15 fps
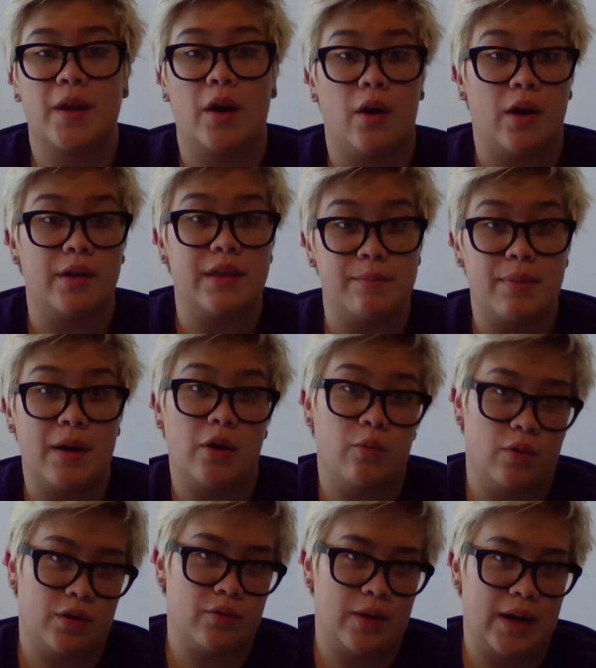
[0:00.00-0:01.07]
are the bell
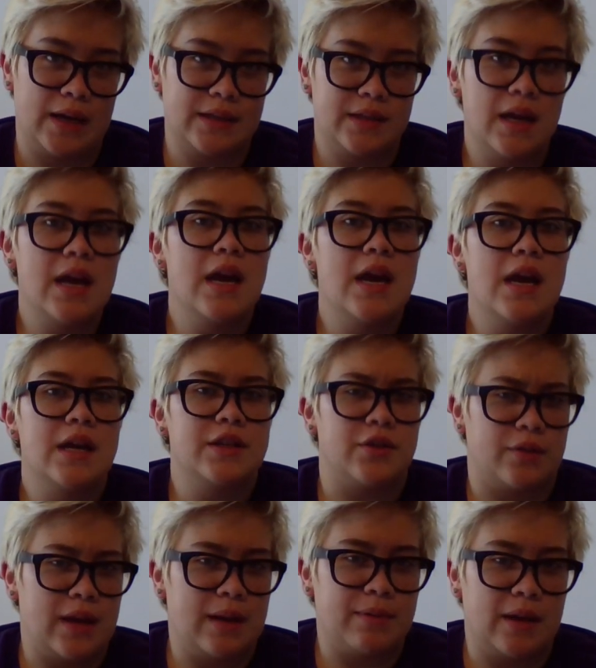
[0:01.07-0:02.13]
work grades.
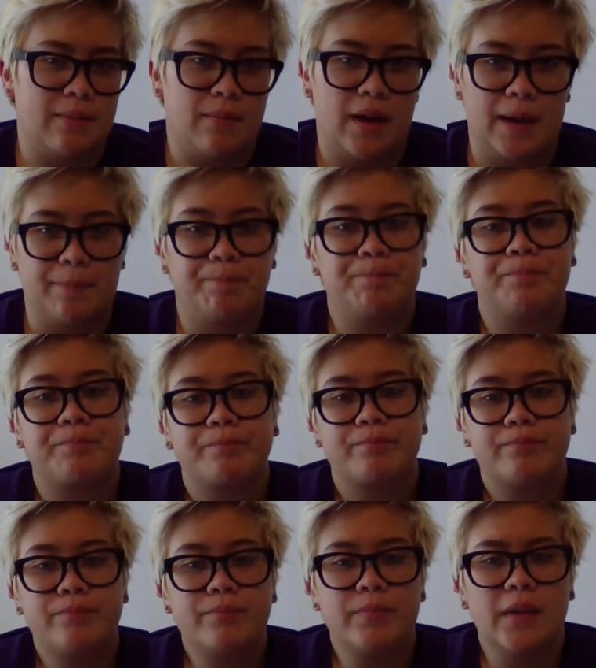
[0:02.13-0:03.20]
So keep that in
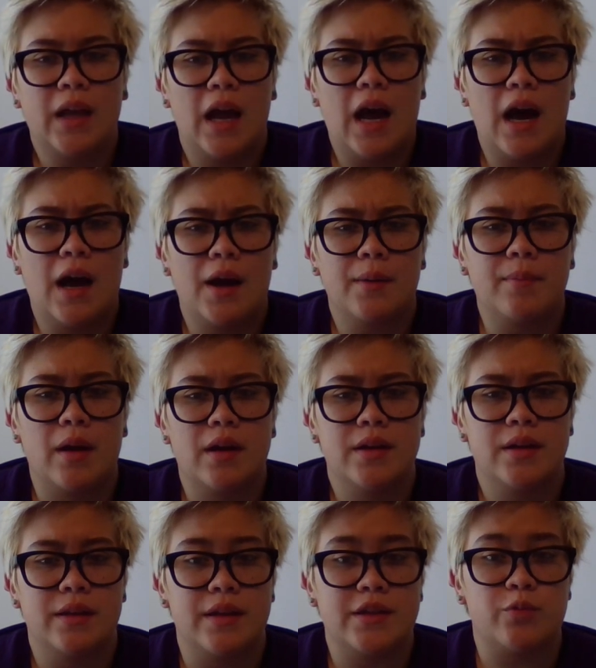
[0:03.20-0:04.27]
mind.
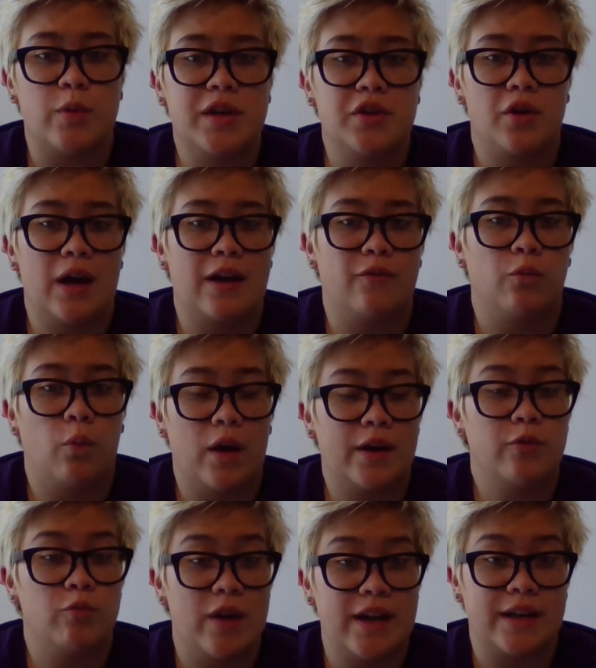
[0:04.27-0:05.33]
This week you'll have
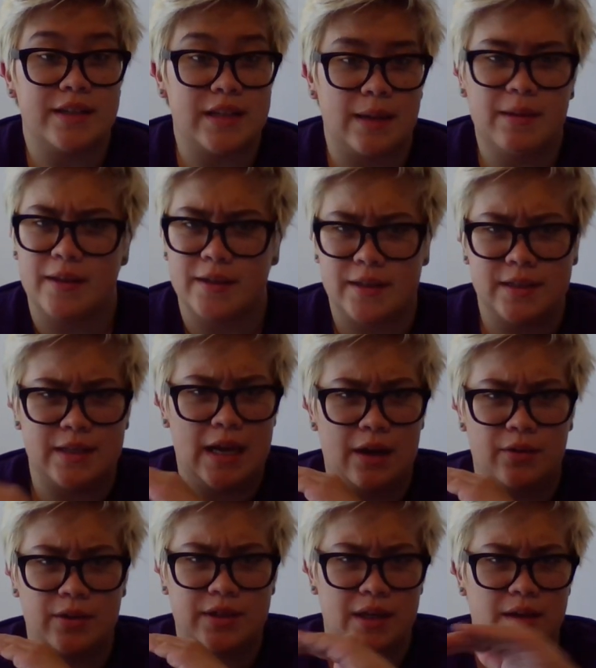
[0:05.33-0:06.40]
1 written assignment. This is
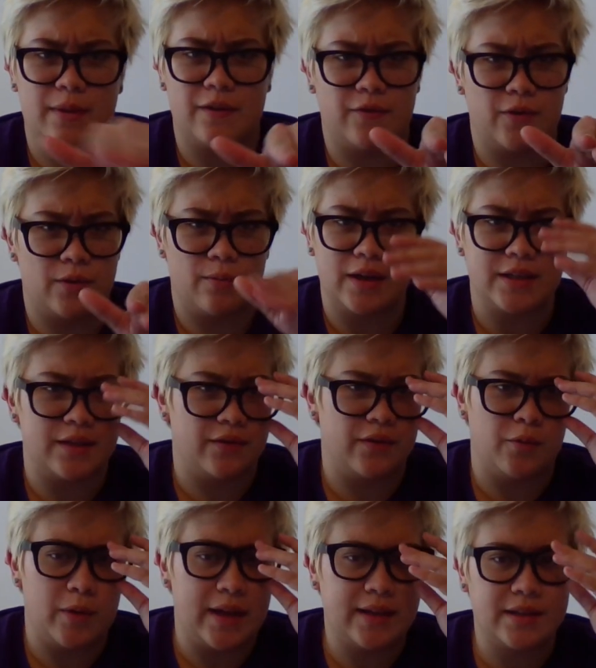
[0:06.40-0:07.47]
how it's going to be for the rest of
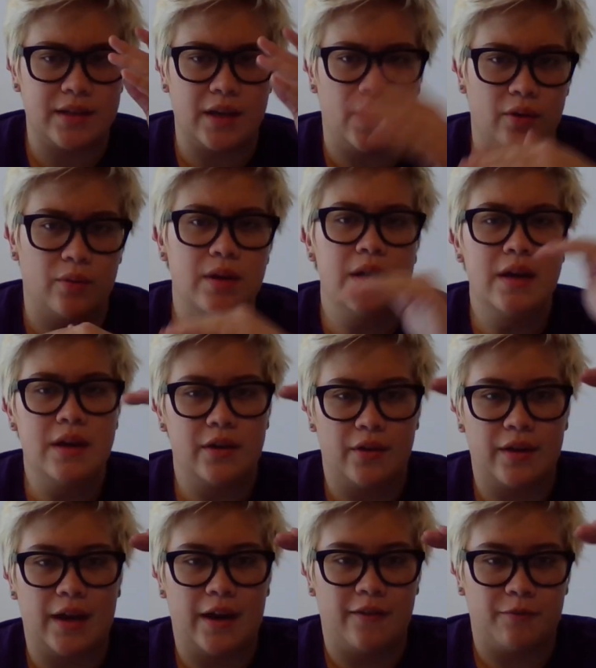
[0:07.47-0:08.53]
the week. So
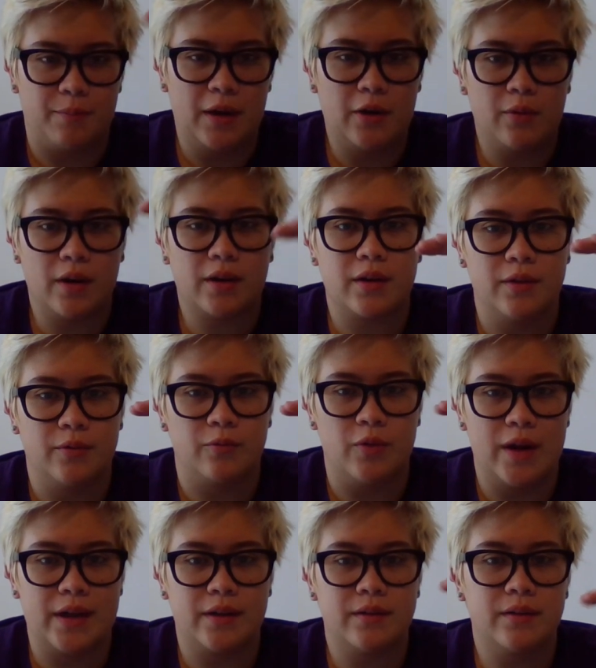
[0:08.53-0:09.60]
you're going to have bell work,
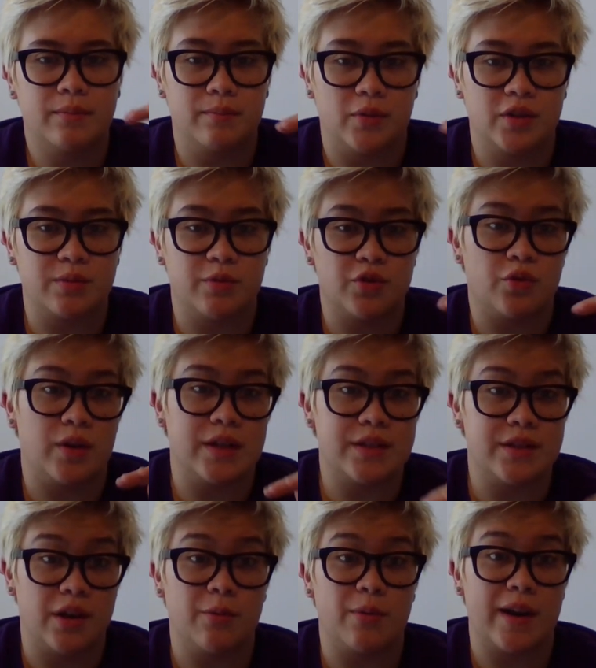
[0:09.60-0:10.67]
written, multiple
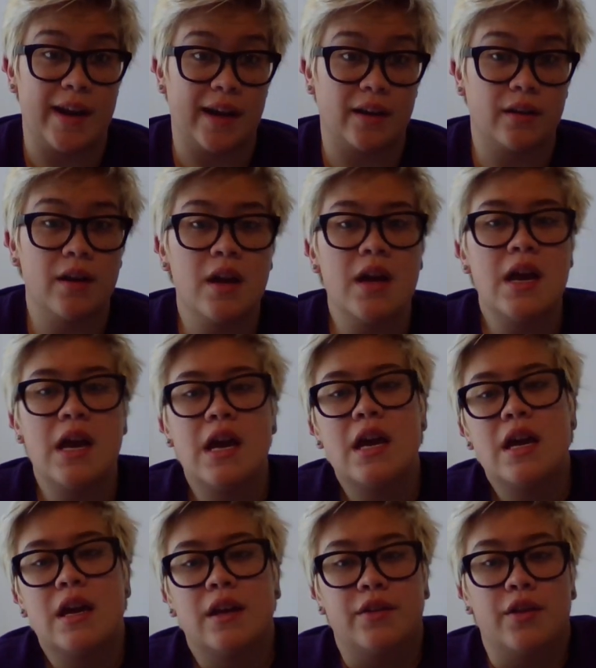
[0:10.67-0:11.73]
choice, no red ink.
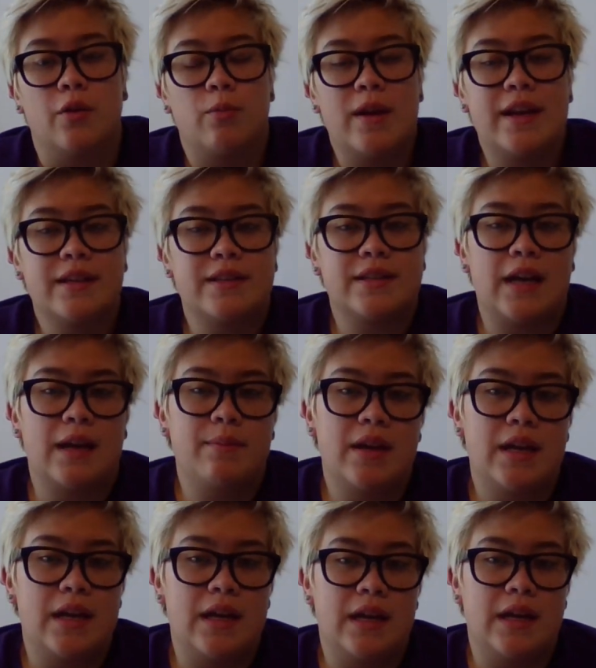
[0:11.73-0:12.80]
The written
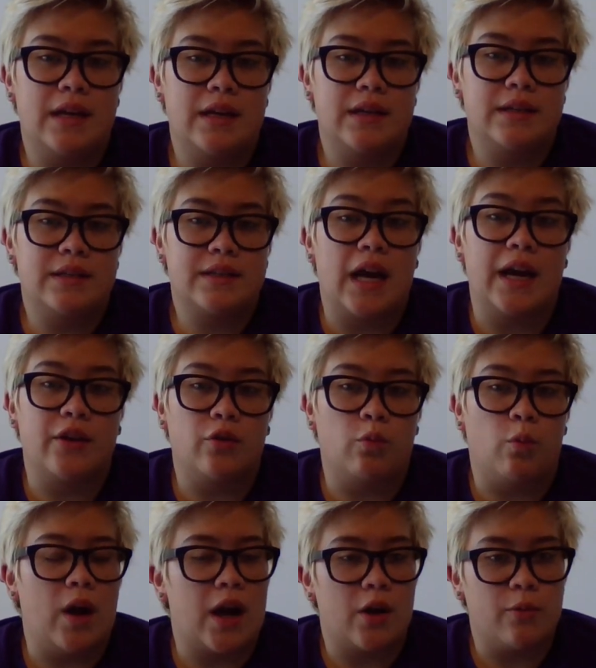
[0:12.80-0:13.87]
assignment is titled
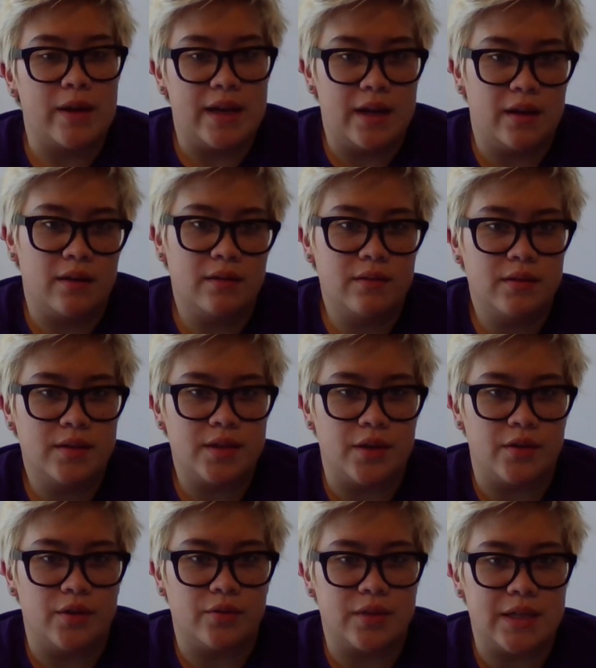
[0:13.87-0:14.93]
Why Are We Here? So
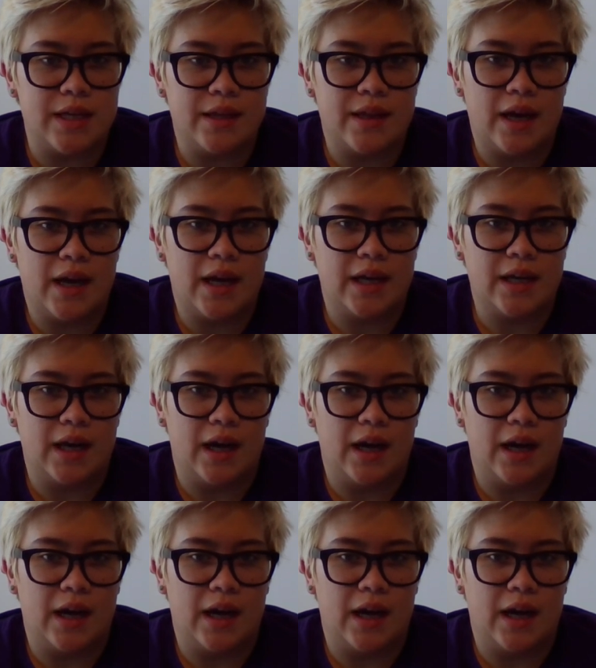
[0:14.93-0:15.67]
you'll see that